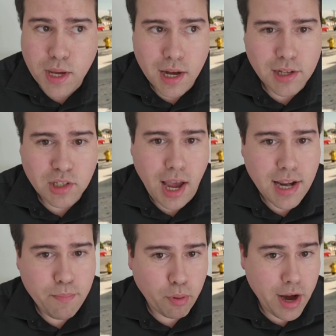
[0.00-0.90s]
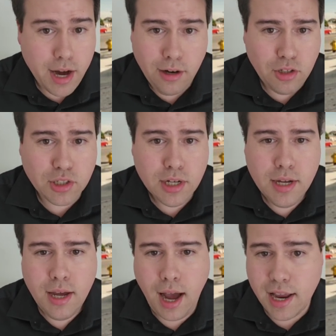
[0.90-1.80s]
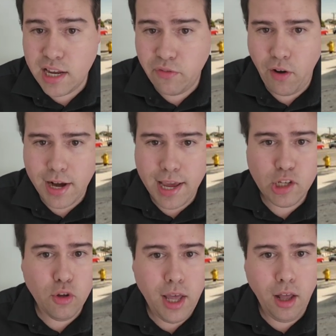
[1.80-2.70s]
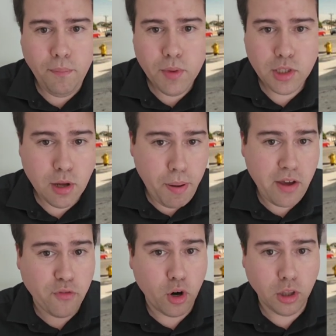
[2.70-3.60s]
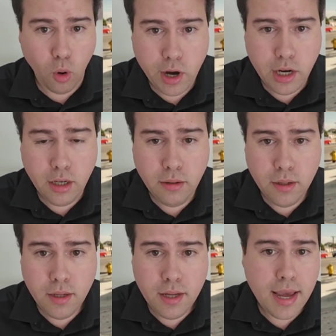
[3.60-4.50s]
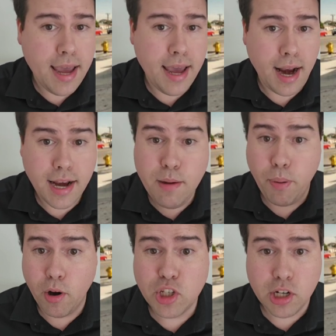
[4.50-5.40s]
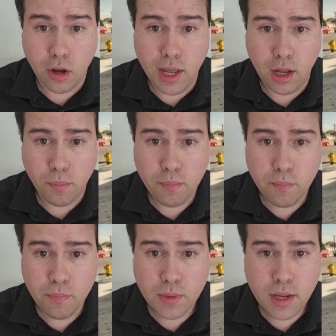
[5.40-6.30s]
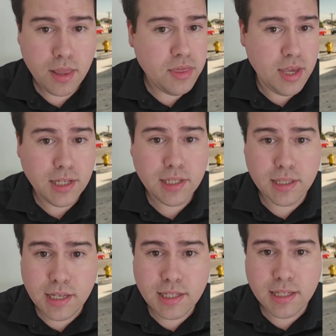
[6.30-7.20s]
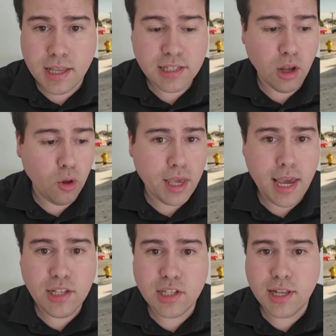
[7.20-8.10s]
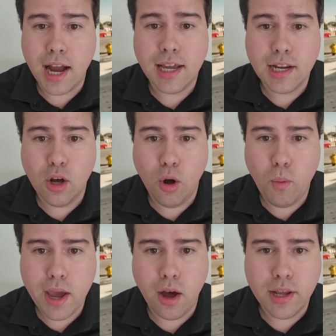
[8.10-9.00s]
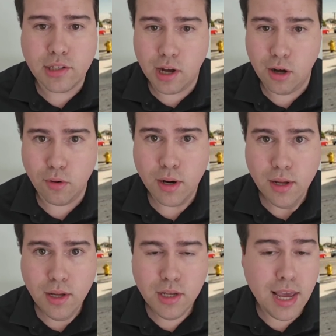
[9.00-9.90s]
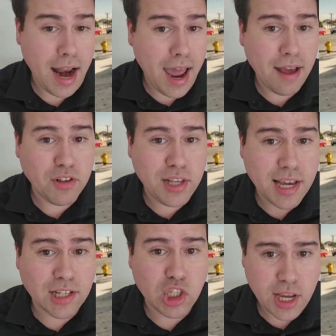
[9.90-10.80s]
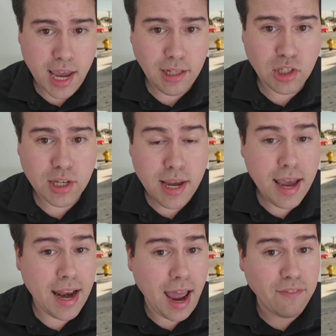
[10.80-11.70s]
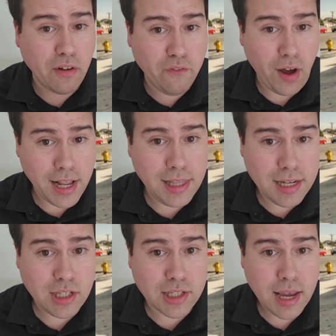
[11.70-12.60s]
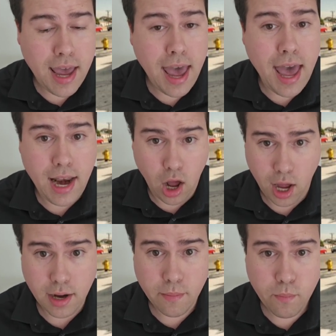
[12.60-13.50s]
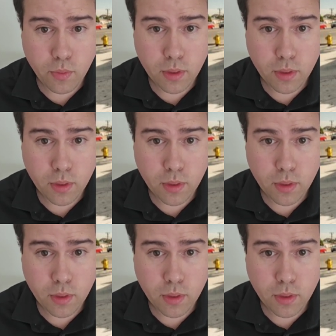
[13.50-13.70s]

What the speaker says: because I need prayers. I need financial help to pay for a lawyer and I need personal help. This whole case is not going to go away on its own. And I have to take a stance and I have to fight this head on.